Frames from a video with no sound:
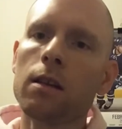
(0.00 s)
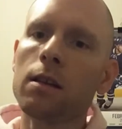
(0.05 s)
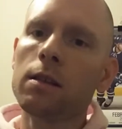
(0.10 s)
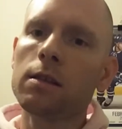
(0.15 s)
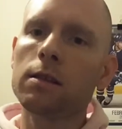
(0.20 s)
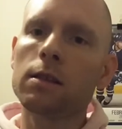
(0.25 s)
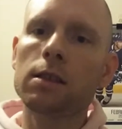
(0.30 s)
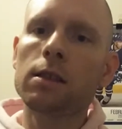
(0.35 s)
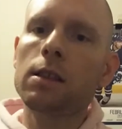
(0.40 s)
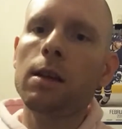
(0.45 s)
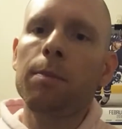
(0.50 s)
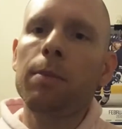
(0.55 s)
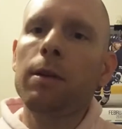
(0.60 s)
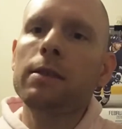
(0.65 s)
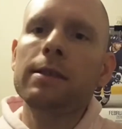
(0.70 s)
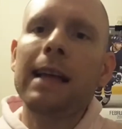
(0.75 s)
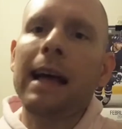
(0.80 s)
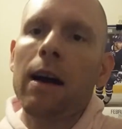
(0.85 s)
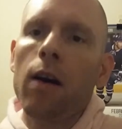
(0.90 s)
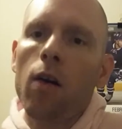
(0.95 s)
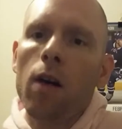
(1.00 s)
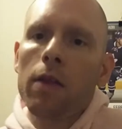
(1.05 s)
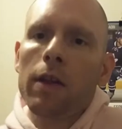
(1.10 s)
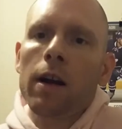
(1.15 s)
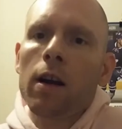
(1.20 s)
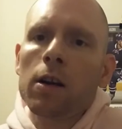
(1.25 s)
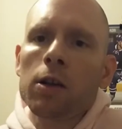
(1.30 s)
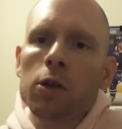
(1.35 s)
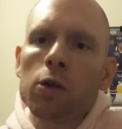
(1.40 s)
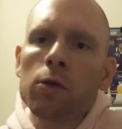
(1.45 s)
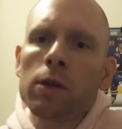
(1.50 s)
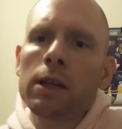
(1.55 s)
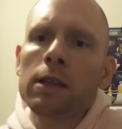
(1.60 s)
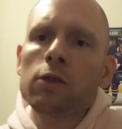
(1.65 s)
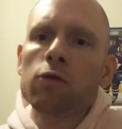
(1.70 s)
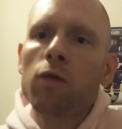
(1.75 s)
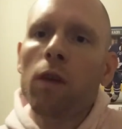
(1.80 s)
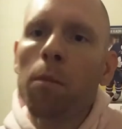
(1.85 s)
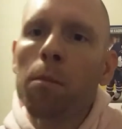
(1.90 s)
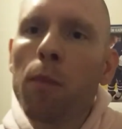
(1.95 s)
It's as simple as that. All they are doing is
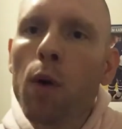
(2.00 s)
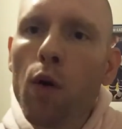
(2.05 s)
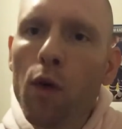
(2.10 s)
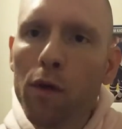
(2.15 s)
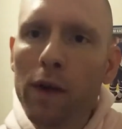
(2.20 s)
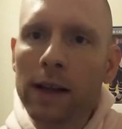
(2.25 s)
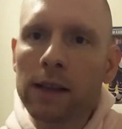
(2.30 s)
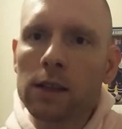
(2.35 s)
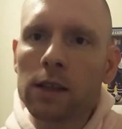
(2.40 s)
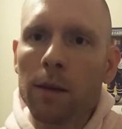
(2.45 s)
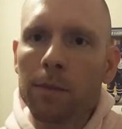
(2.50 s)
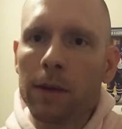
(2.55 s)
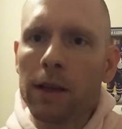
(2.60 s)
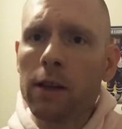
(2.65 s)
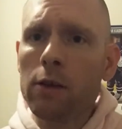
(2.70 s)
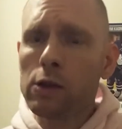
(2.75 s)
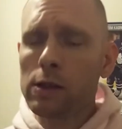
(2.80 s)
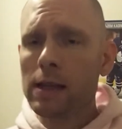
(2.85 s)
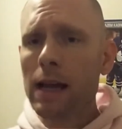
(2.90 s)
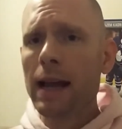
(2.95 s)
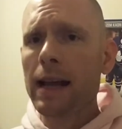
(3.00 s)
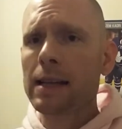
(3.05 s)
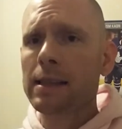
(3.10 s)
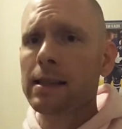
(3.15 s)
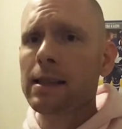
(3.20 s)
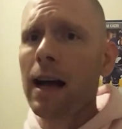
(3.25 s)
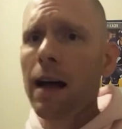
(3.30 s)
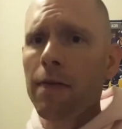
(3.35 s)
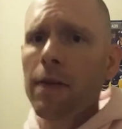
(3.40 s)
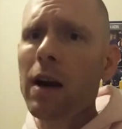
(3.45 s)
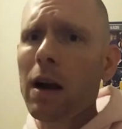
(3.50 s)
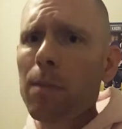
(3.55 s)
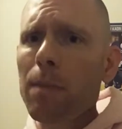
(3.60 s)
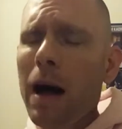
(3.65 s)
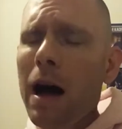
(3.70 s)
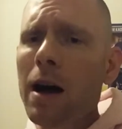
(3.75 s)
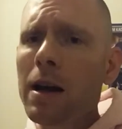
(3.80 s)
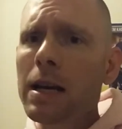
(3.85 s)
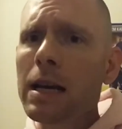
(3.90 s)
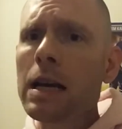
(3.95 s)
removing something. You say it's not their
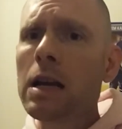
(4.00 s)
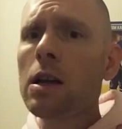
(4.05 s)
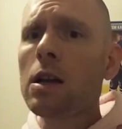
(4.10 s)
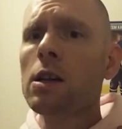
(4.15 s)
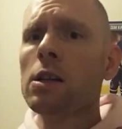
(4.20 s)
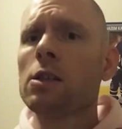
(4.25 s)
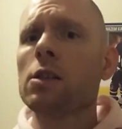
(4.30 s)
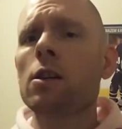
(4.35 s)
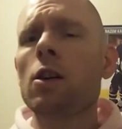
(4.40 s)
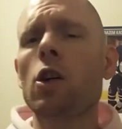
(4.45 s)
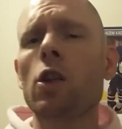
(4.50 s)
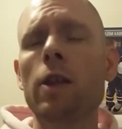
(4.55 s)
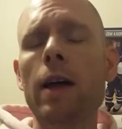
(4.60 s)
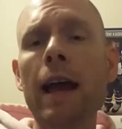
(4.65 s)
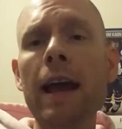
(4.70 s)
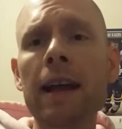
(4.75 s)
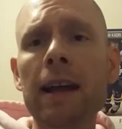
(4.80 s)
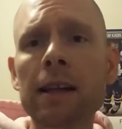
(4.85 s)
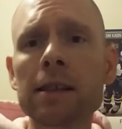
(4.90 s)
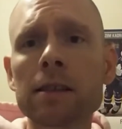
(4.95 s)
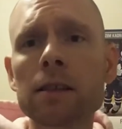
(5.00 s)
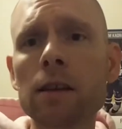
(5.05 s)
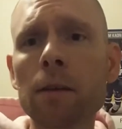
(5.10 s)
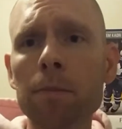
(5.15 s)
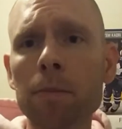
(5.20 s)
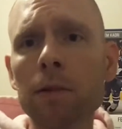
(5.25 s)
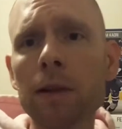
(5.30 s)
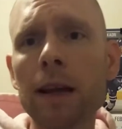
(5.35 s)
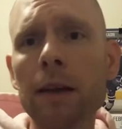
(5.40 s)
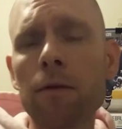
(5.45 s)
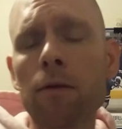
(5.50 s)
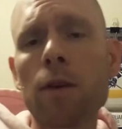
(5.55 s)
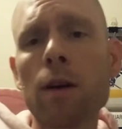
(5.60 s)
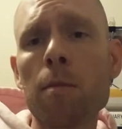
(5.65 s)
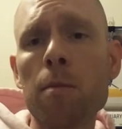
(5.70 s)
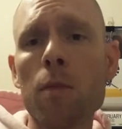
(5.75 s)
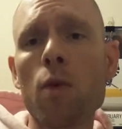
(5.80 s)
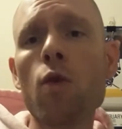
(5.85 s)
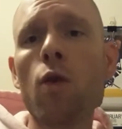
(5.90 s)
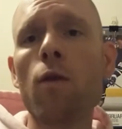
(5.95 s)
body, so they can simply
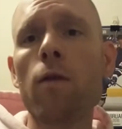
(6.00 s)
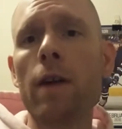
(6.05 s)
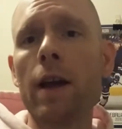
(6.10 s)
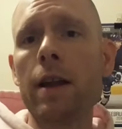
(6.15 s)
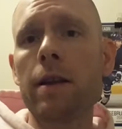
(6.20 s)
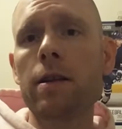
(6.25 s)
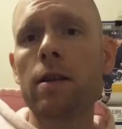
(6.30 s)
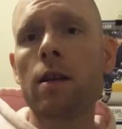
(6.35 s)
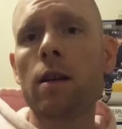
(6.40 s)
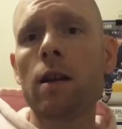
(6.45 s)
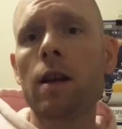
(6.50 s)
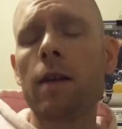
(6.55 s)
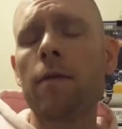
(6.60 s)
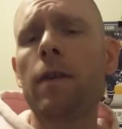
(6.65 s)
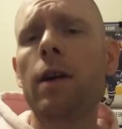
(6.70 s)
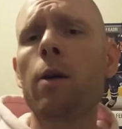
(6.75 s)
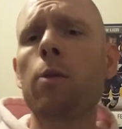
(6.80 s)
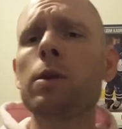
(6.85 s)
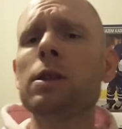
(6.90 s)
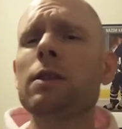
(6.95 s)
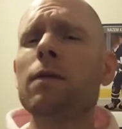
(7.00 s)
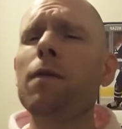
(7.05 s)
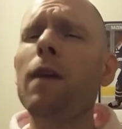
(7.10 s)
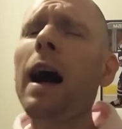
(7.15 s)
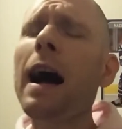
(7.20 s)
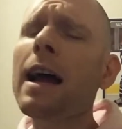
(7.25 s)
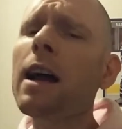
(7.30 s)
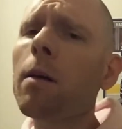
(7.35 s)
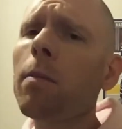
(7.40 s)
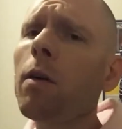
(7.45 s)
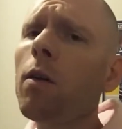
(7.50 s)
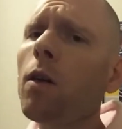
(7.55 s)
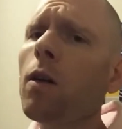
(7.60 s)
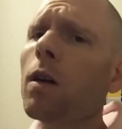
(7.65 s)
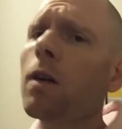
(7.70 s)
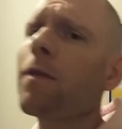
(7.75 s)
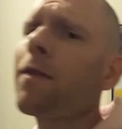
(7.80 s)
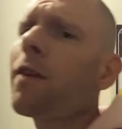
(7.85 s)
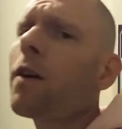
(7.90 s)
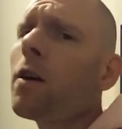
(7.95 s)
remove it. If it was viable
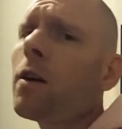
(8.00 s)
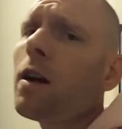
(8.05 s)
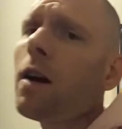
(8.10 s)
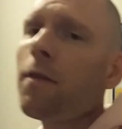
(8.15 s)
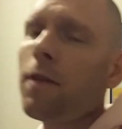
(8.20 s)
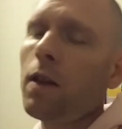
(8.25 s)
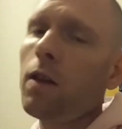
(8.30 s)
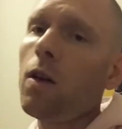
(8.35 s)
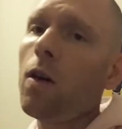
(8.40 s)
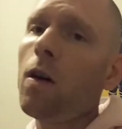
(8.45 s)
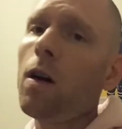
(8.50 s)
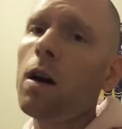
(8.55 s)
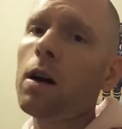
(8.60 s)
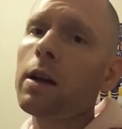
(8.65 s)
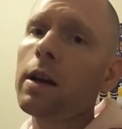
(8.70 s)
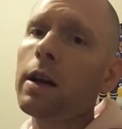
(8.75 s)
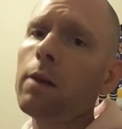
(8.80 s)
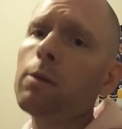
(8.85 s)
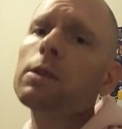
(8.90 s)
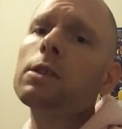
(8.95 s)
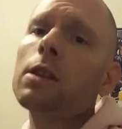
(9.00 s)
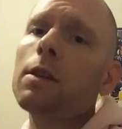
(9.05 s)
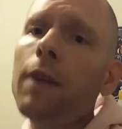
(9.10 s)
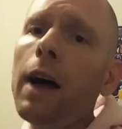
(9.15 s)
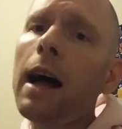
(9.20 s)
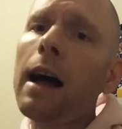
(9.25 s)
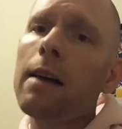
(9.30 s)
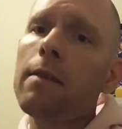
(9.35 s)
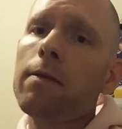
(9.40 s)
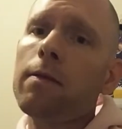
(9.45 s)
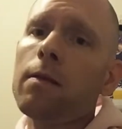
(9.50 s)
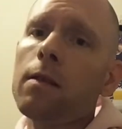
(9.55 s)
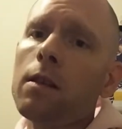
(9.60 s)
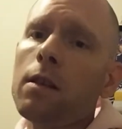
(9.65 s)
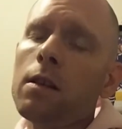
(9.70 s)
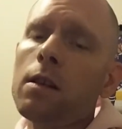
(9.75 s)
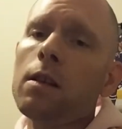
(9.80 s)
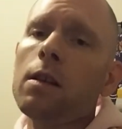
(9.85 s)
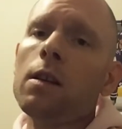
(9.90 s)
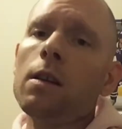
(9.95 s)
or far enough along, it would survive.
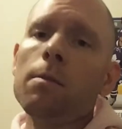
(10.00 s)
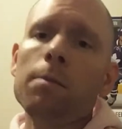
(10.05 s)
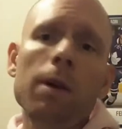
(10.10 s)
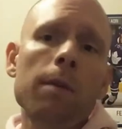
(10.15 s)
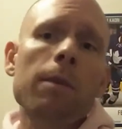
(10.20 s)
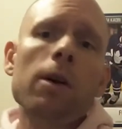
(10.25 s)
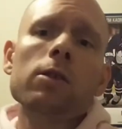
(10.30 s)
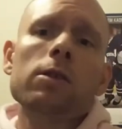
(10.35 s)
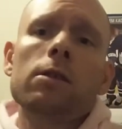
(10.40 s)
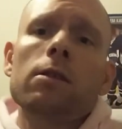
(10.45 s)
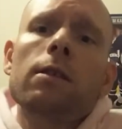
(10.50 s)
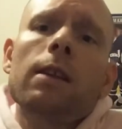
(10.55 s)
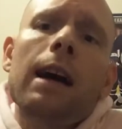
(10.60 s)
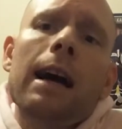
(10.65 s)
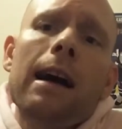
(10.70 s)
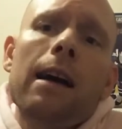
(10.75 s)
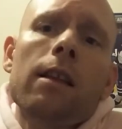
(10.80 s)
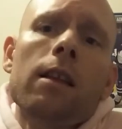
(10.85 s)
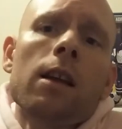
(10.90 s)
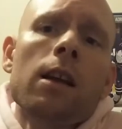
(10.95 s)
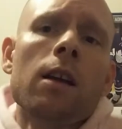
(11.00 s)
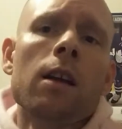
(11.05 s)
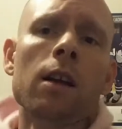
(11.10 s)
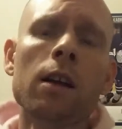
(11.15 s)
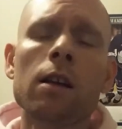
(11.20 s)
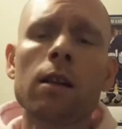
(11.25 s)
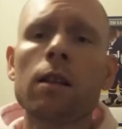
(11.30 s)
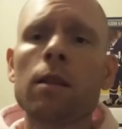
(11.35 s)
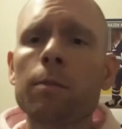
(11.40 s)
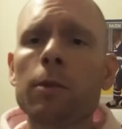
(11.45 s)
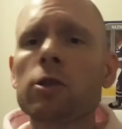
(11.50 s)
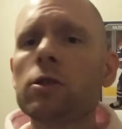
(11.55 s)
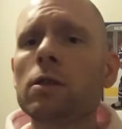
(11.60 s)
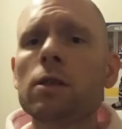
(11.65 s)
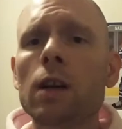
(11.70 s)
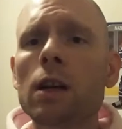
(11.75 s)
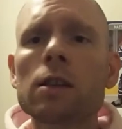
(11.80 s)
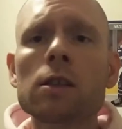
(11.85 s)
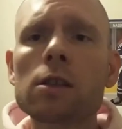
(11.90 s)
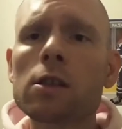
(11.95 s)
But most are not. Most are
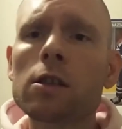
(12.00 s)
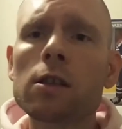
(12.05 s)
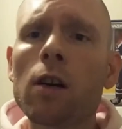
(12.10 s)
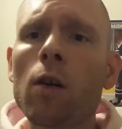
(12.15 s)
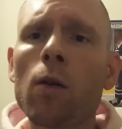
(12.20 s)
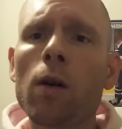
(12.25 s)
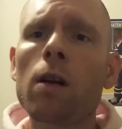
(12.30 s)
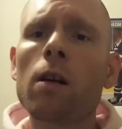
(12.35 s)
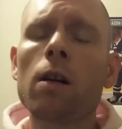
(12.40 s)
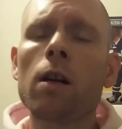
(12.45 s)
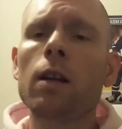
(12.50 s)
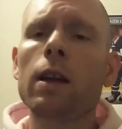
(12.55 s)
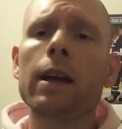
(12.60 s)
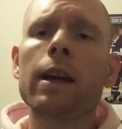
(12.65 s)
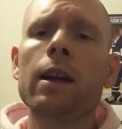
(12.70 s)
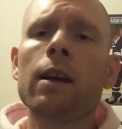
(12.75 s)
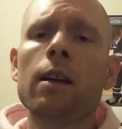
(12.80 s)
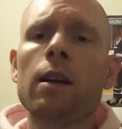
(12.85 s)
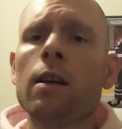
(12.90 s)
done so early.